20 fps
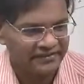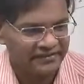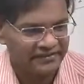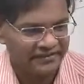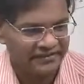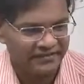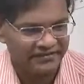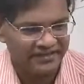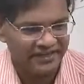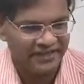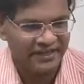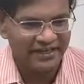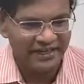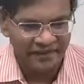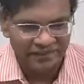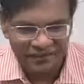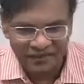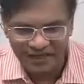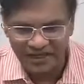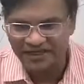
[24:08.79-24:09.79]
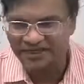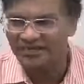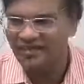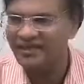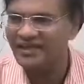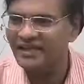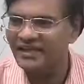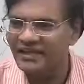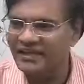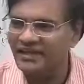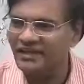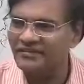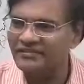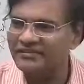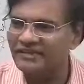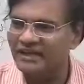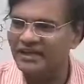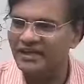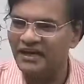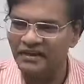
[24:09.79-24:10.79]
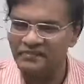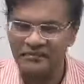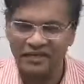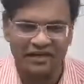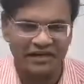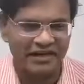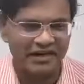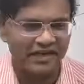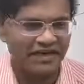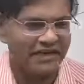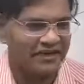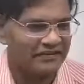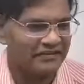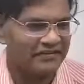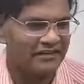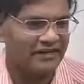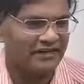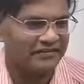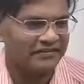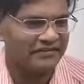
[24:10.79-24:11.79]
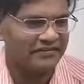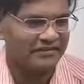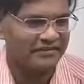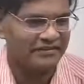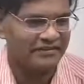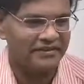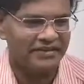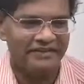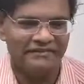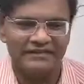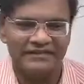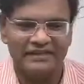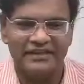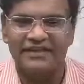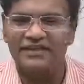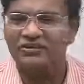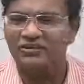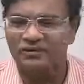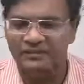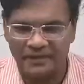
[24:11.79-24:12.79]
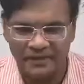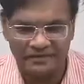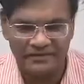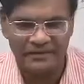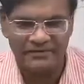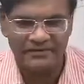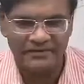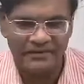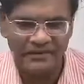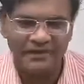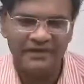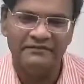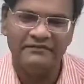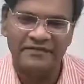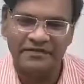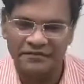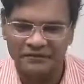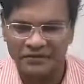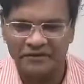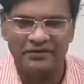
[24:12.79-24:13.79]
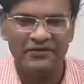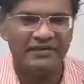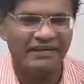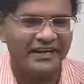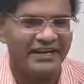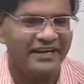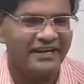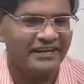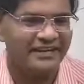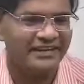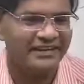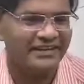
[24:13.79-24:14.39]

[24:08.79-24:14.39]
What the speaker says: You say that I am only staying in the house, I am not related to the house. They will say that no problem. First prove you are guilty.